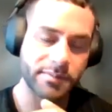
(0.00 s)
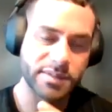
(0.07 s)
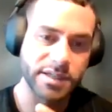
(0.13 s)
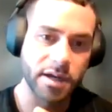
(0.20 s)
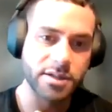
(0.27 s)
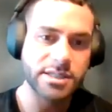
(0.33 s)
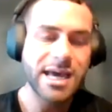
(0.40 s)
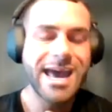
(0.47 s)

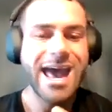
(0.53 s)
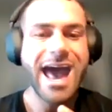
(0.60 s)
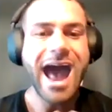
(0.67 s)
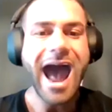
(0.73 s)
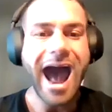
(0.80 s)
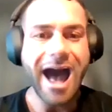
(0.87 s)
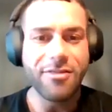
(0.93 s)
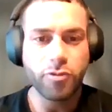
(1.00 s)
themselves.
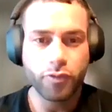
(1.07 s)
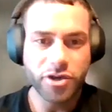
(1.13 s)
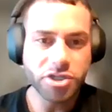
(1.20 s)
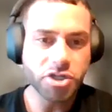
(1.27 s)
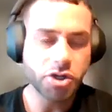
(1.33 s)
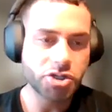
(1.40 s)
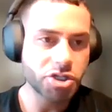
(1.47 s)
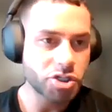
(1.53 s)
And the
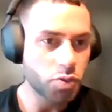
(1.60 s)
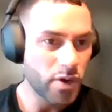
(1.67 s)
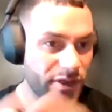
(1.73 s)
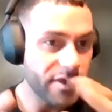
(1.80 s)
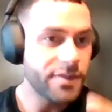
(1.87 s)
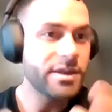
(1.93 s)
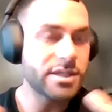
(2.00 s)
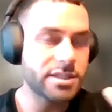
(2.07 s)
researchers
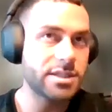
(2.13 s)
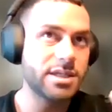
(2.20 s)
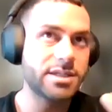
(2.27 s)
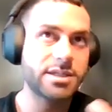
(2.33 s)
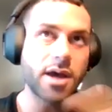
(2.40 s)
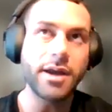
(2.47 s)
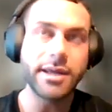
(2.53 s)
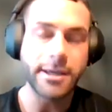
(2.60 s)
within this
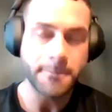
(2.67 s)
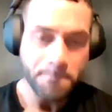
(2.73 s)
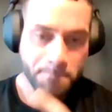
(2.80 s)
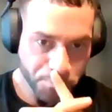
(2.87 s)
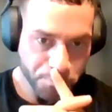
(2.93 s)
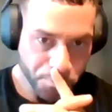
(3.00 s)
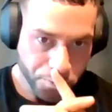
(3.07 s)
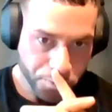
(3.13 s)
study
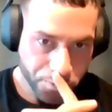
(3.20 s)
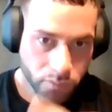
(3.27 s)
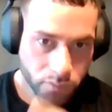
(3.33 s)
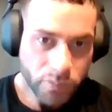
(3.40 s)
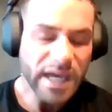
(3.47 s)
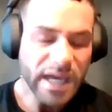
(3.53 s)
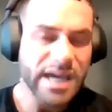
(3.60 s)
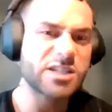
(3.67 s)

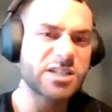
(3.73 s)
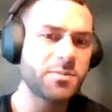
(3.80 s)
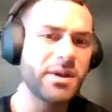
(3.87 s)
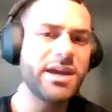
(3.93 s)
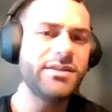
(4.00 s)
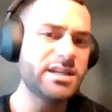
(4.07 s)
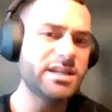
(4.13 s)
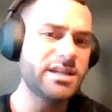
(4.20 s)

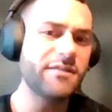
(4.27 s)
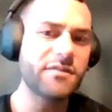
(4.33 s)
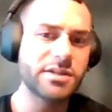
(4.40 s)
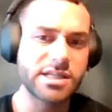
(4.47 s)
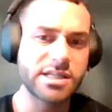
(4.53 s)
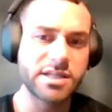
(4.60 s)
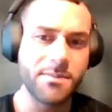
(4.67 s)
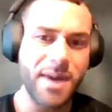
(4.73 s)
explained these
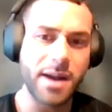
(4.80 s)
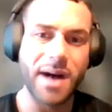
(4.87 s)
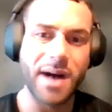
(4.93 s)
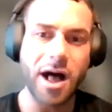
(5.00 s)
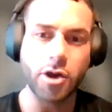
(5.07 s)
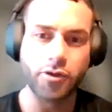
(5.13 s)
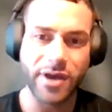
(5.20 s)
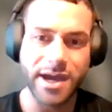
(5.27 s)
differences in
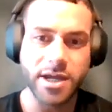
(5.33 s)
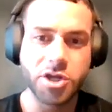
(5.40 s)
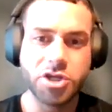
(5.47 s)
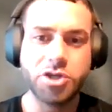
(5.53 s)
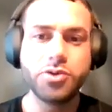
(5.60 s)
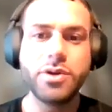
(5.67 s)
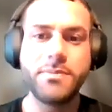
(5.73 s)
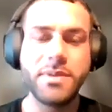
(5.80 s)
metabolic rate
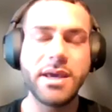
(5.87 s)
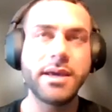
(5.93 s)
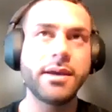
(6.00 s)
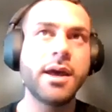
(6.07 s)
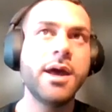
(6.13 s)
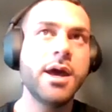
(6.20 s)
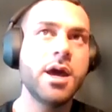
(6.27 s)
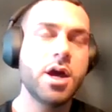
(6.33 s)
due to
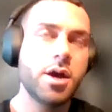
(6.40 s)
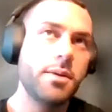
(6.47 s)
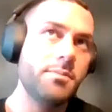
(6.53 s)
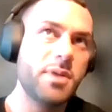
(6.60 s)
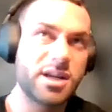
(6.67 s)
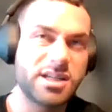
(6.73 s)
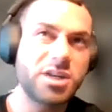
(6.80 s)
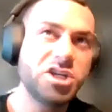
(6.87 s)

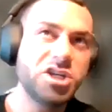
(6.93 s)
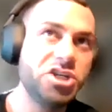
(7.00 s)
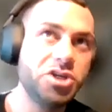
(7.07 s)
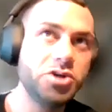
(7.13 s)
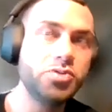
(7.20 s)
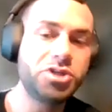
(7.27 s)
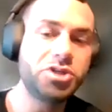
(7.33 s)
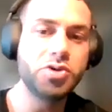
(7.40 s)

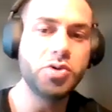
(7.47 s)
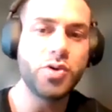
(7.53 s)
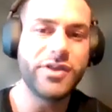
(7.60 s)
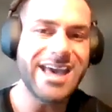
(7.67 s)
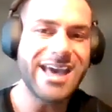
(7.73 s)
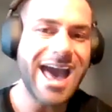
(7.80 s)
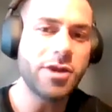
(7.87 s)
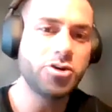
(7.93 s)

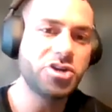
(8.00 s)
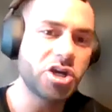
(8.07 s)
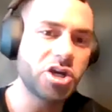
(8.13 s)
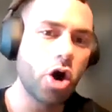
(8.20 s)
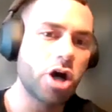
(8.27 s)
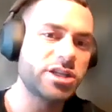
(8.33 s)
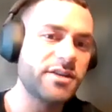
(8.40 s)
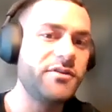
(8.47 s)
the energy
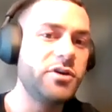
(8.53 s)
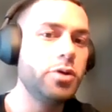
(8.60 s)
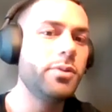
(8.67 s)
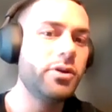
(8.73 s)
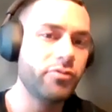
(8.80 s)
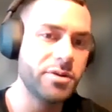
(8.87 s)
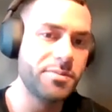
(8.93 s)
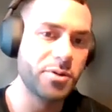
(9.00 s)
cost of
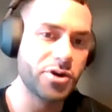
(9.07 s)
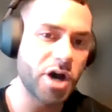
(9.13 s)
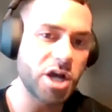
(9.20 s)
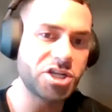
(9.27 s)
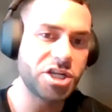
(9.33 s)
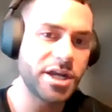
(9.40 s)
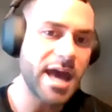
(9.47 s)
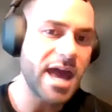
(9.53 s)
human
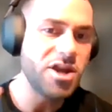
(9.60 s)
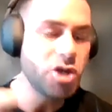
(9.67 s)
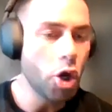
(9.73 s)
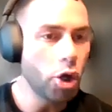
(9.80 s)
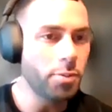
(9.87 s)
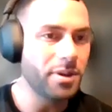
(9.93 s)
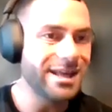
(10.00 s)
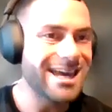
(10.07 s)
reproduction, and
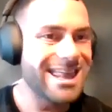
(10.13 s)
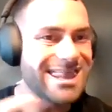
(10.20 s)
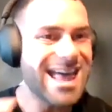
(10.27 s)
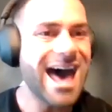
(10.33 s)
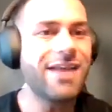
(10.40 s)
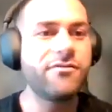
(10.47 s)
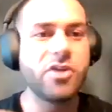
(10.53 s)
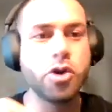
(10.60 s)
notably
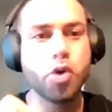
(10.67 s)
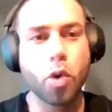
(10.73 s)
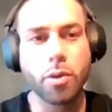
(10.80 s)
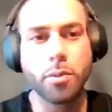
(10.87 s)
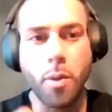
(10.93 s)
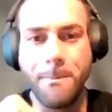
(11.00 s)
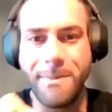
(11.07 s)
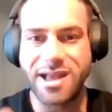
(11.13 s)
that of the
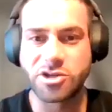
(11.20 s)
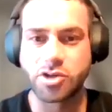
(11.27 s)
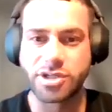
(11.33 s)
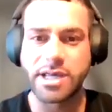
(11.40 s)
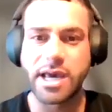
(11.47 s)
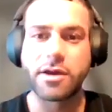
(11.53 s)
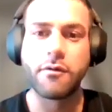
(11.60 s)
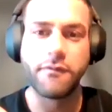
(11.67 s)
normal menstrual
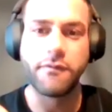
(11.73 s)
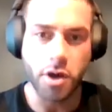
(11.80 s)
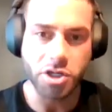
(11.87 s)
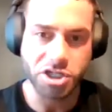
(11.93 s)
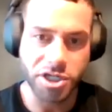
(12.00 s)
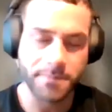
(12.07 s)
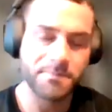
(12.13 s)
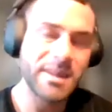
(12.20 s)
cycle
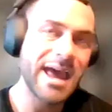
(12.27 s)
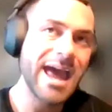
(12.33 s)
function.